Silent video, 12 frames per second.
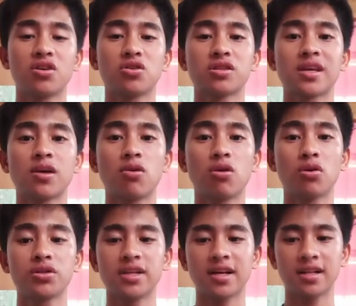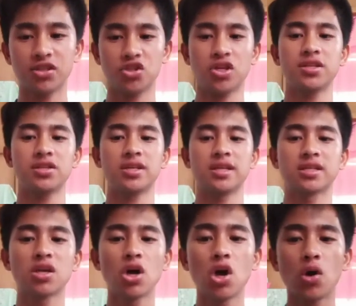psychological changes,
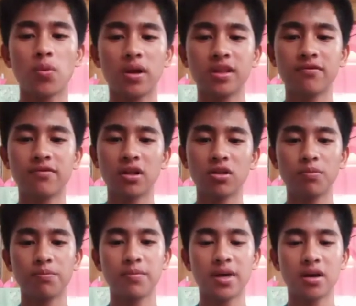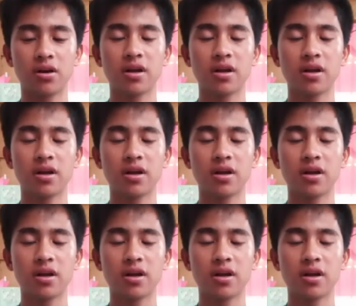while development,